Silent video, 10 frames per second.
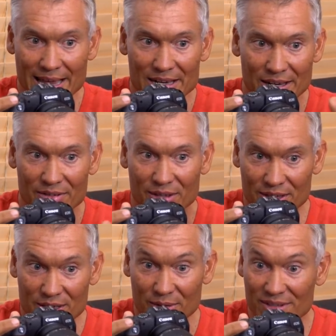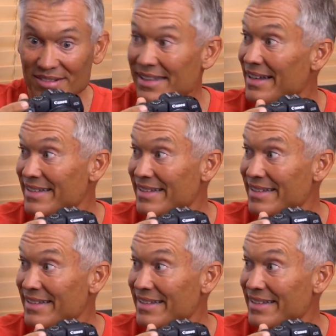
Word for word: and to see the